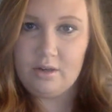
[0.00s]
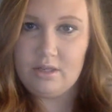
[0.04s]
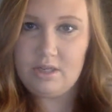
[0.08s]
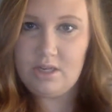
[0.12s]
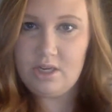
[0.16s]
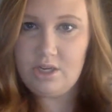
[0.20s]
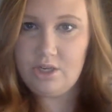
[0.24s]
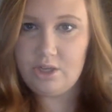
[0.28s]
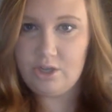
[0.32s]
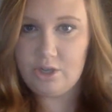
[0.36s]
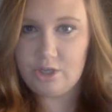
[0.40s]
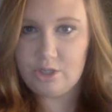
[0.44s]

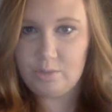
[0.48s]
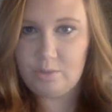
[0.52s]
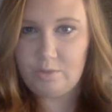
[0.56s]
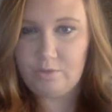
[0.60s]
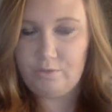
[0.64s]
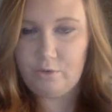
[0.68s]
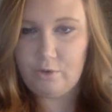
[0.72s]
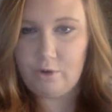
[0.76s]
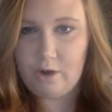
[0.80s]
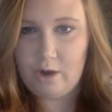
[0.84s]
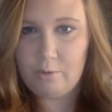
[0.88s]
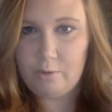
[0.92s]
teachers
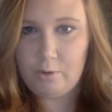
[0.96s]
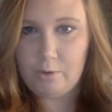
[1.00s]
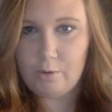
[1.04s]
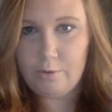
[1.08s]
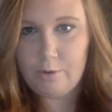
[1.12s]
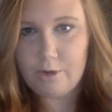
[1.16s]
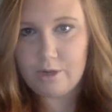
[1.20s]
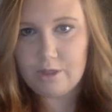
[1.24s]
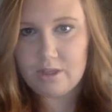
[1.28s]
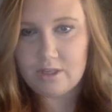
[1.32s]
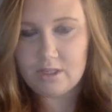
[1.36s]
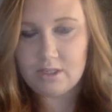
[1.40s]
before I
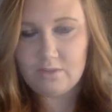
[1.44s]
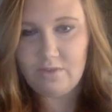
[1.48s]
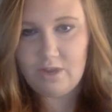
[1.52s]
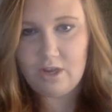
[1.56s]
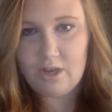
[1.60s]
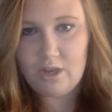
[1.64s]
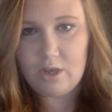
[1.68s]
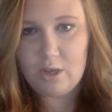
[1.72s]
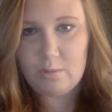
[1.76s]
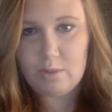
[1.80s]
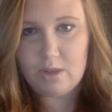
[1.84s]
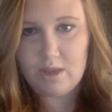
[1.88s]
recorded this
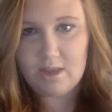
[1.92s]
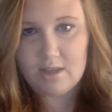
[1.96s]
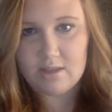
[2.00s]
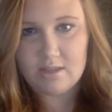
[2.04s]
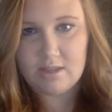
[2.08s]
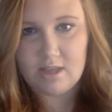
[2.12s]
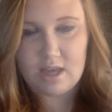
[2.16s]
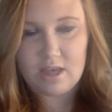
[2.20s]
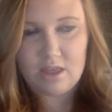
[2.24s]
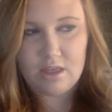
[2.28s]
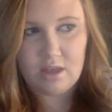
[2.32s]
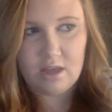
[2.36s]
video because
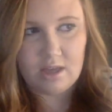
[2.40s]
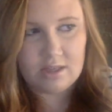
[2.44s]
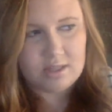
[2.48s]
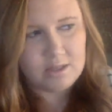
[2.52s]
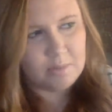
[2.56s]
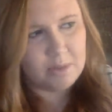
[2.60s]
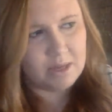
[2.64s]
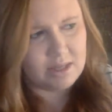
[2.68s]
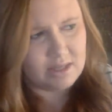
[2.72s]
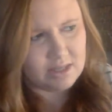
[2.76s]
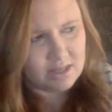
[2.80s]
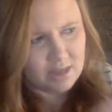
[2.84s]
I thought
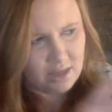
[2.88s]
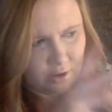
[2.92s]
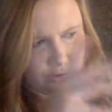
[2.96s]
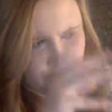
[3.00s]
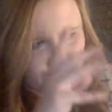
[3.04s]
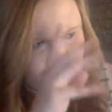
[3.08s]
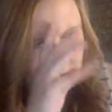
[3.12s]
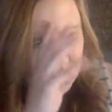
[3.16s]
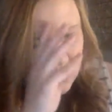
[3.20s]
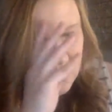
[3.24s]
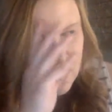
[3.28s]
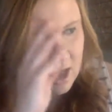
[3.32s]
to myself,